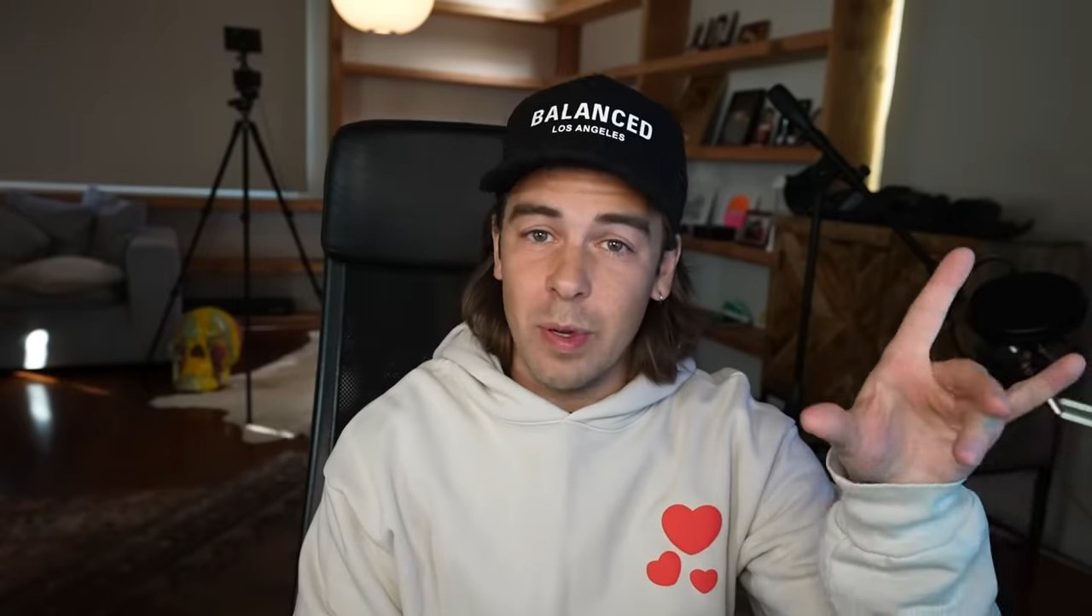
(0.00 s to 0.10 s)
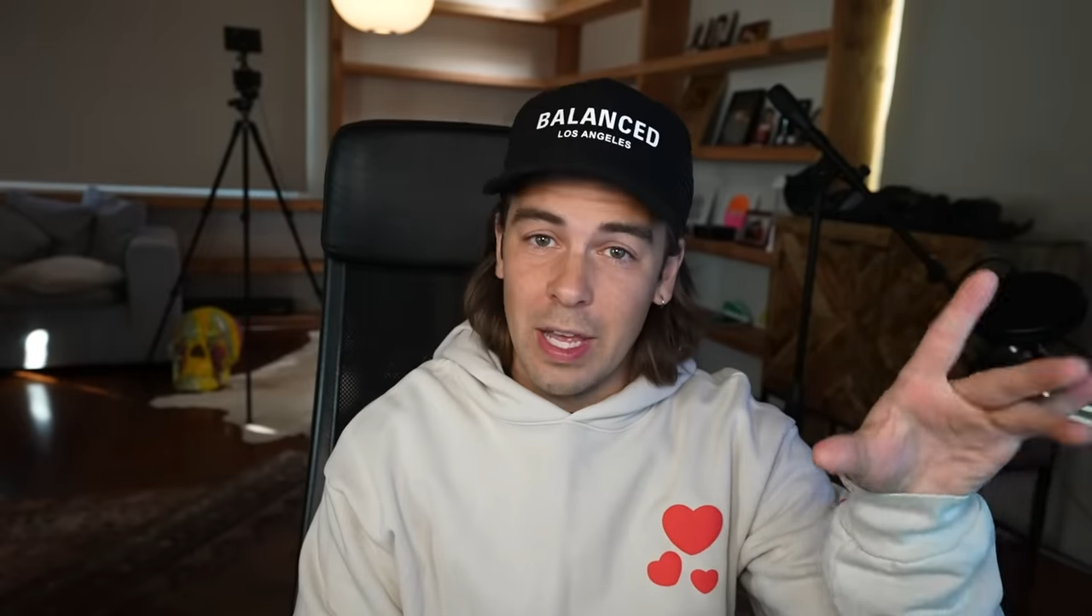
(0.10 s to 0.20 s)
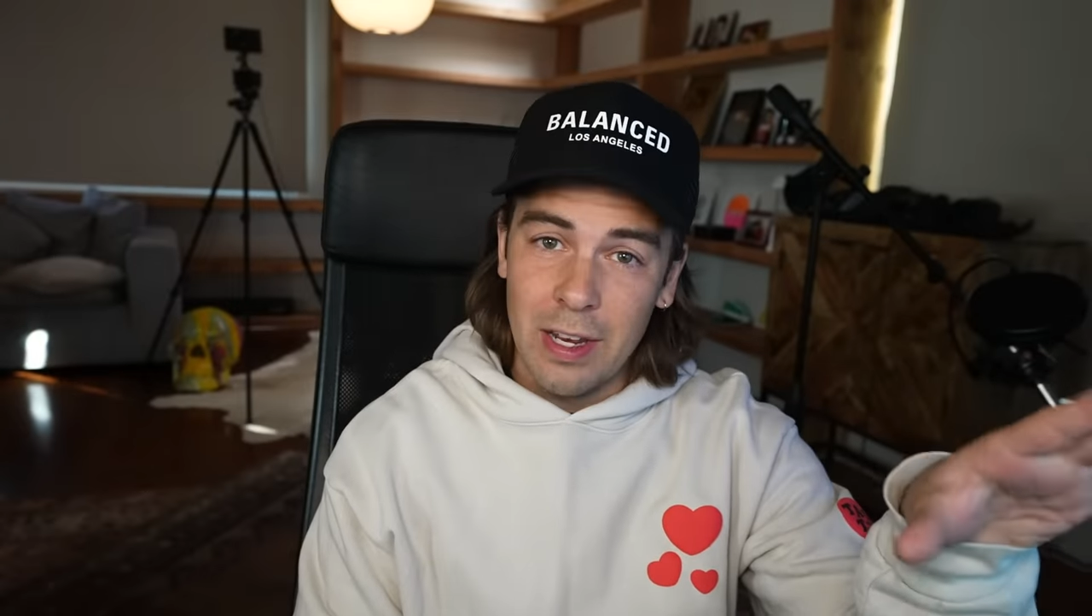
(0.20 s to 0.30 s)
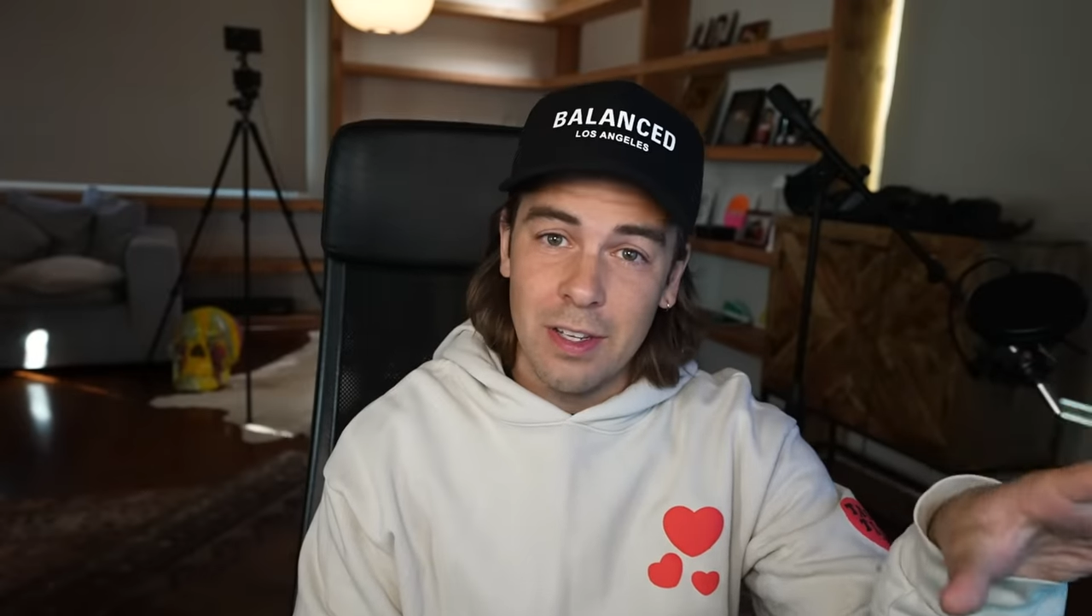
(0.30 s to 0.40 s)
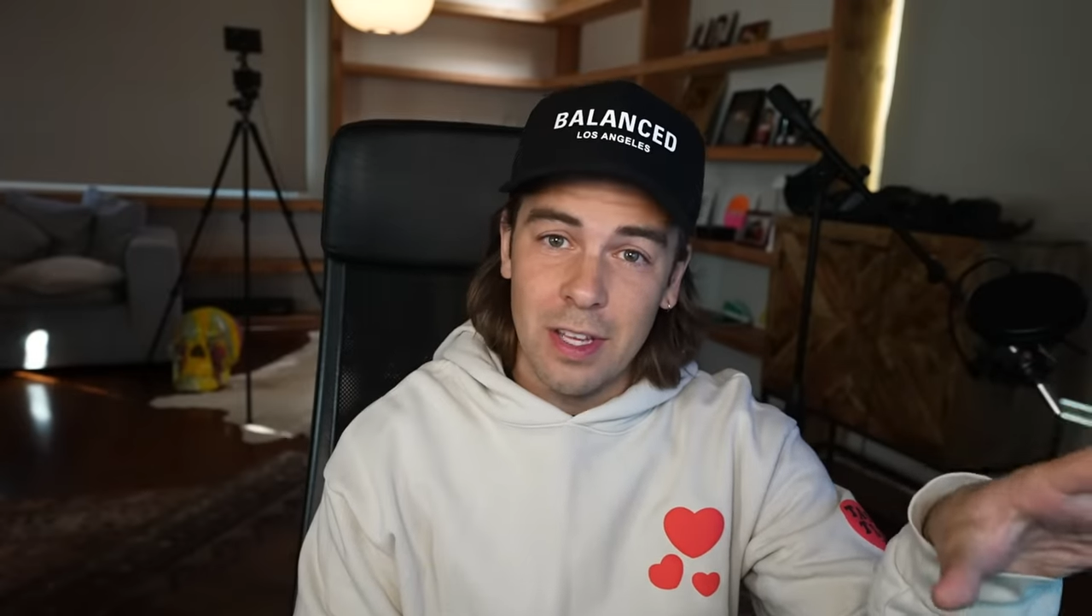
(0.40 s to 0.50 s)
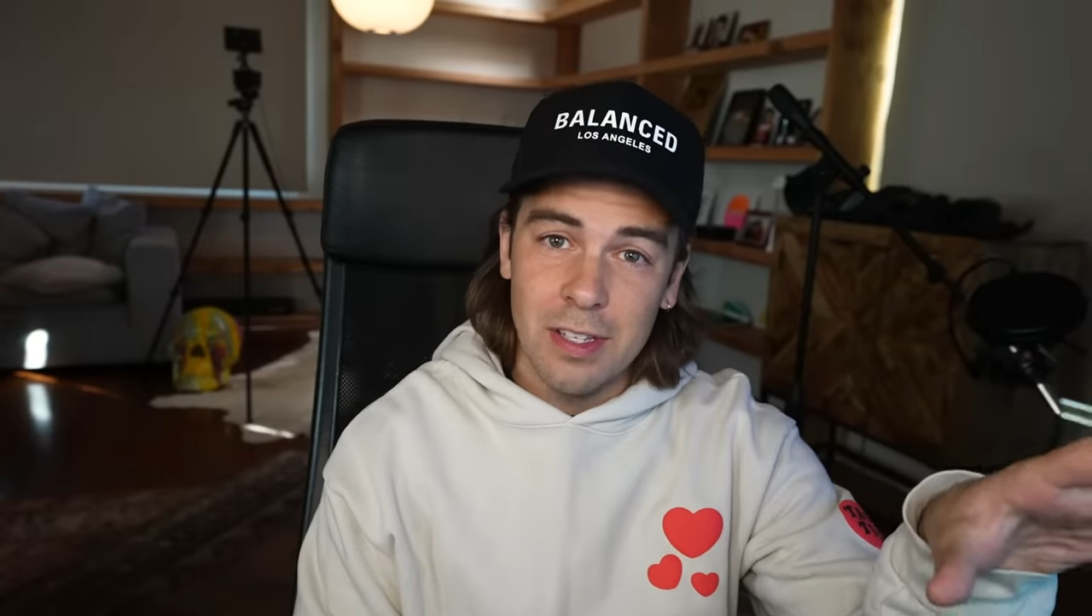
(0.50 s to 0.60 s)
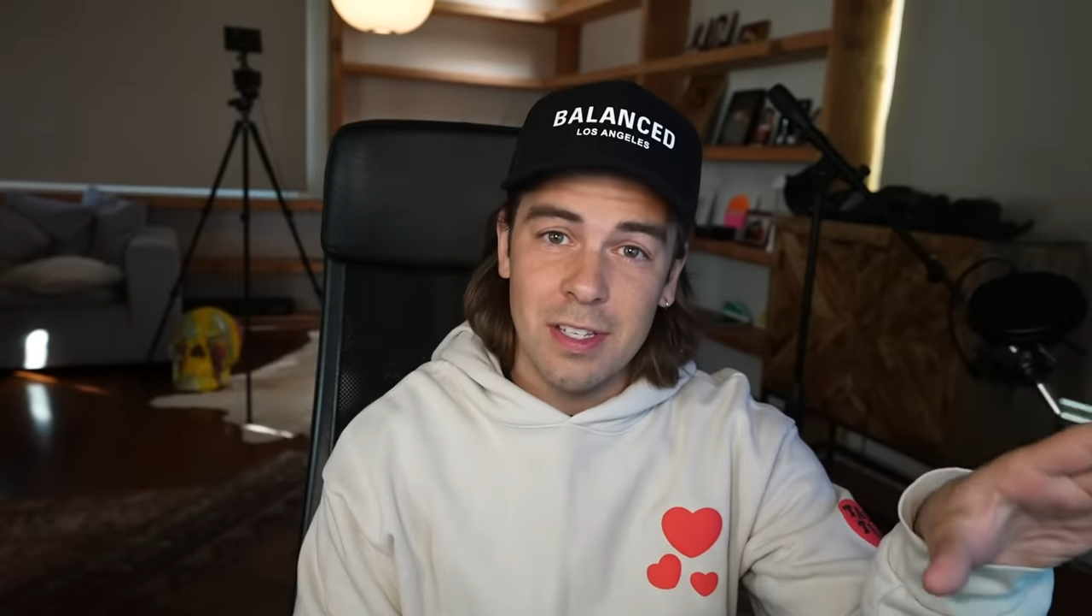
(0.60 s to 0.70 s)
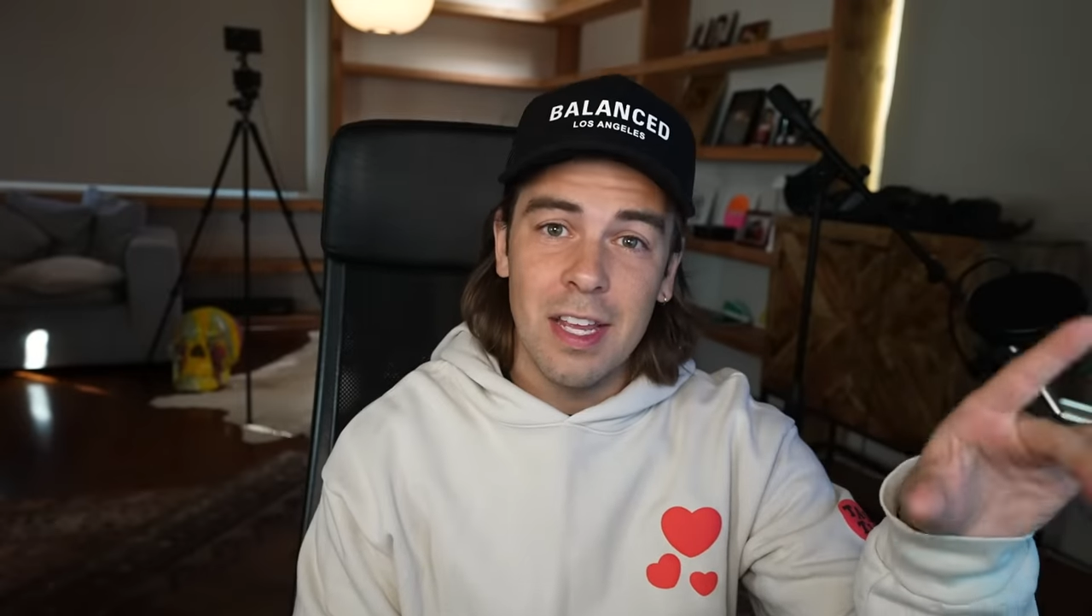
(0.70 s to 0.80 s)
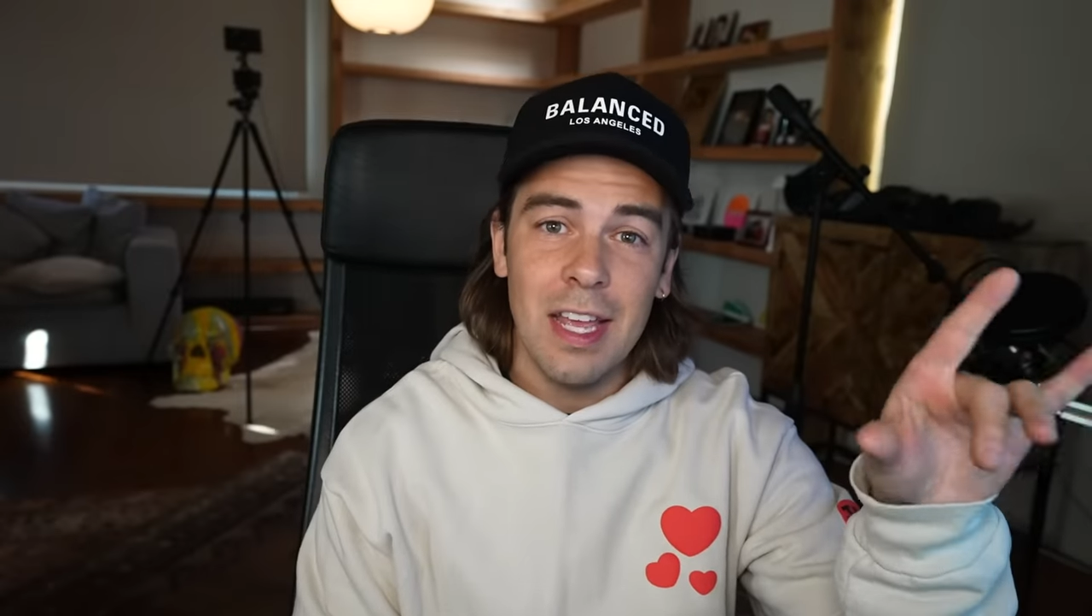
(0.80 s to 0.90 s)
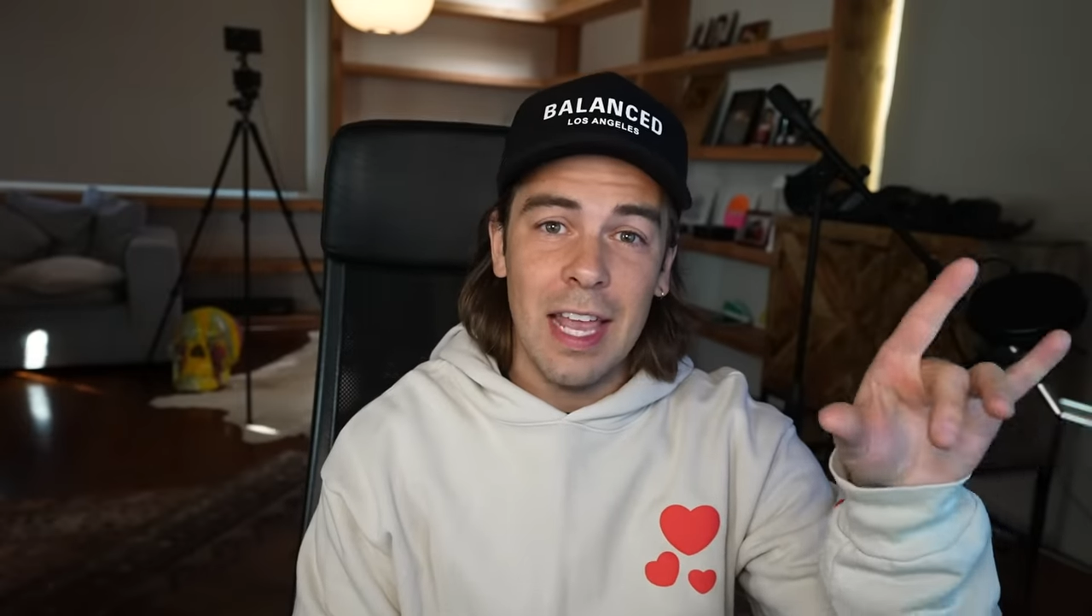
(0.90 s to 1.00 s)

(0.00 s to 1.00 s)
we get into this,